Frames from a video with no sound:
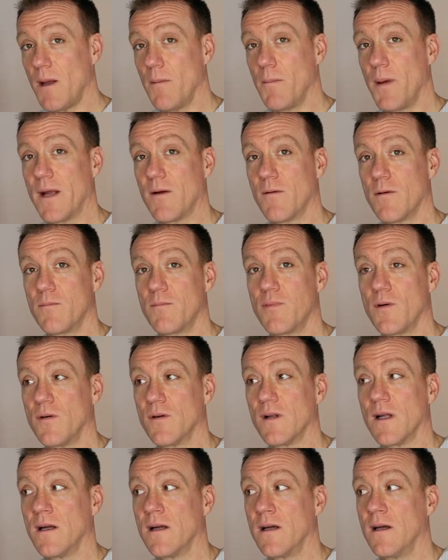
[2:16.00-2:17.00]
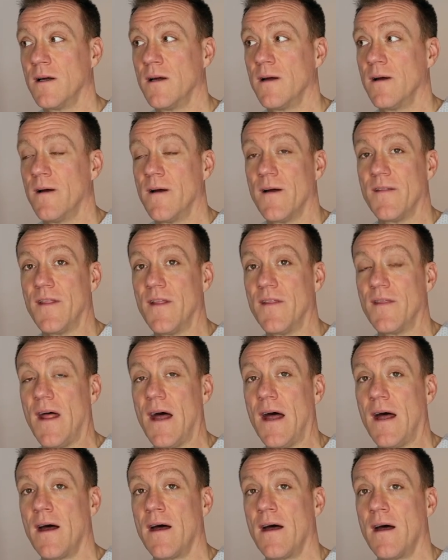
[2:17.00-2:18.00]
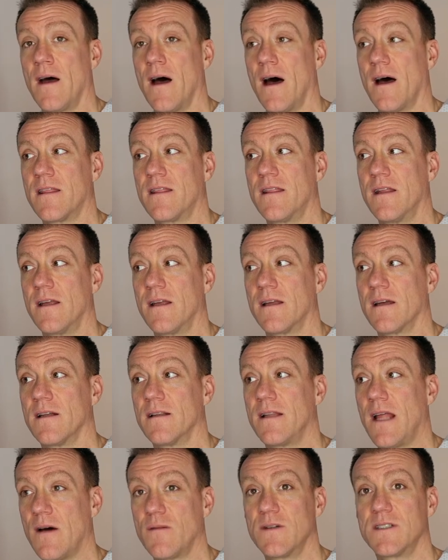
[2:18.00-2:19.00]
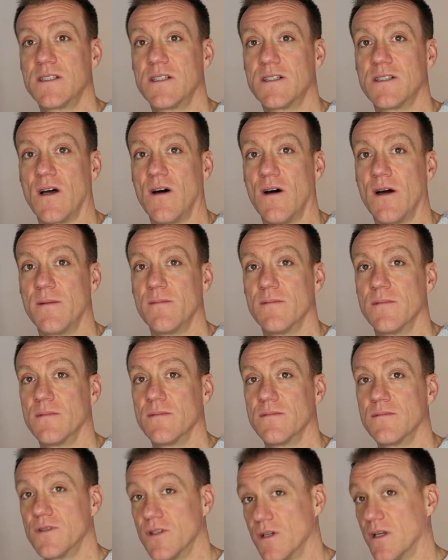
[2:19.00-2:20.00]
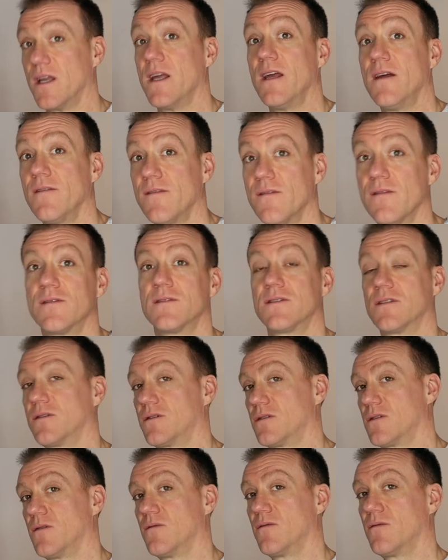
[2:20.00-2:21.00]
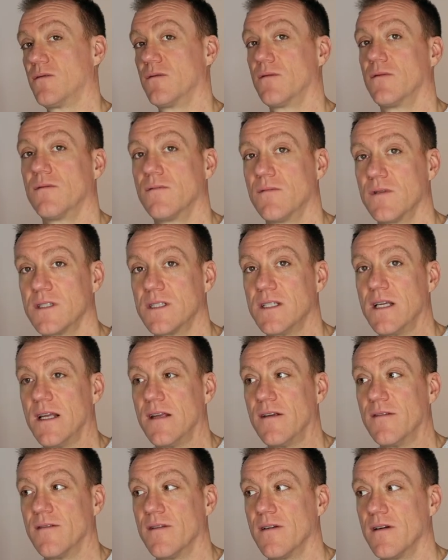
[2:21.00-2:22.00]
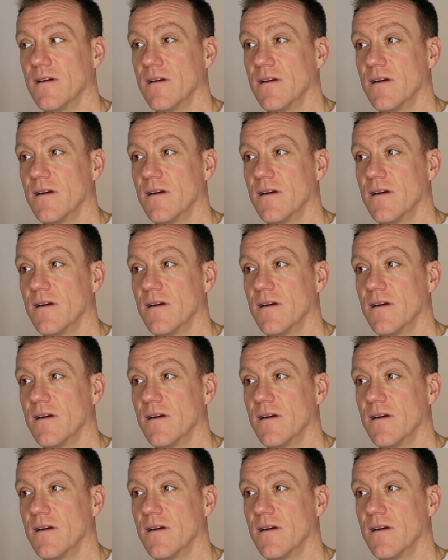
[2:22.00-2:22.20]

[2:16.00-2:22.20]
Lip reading: bigger and broader than that, I think now is the time to give, to receive.